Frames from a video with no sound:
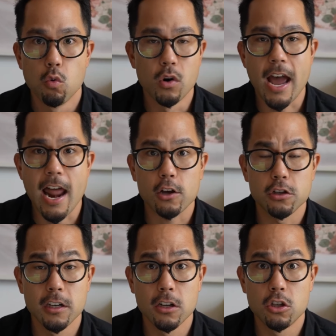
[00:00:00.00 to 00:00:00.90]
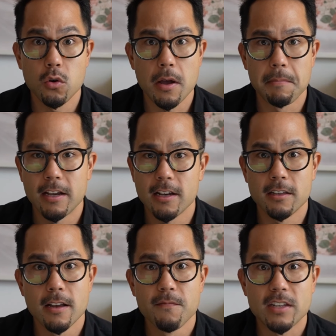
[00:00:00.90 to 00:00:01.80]
we're not actually gonna do it,
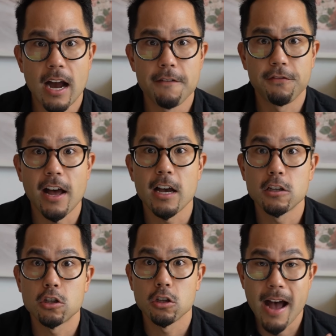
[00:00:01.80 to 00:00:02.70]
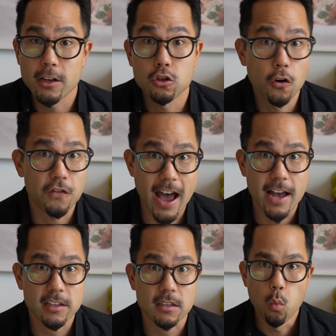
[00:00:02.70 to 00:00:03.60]
because time flies by so fast.